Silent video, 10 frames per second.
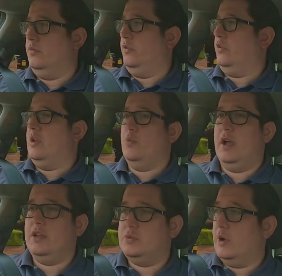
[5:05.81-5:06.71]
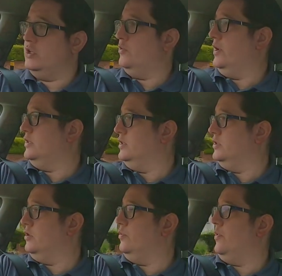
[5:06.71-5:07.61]
The same way as when you went to the
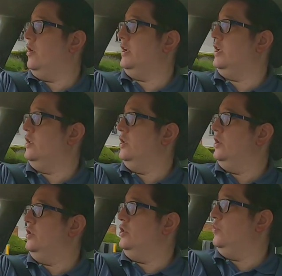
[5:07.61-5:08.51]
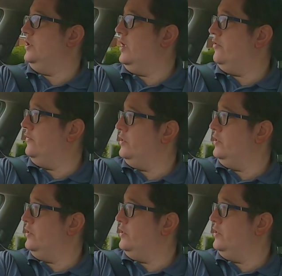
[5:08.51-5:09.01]
supermarket, you never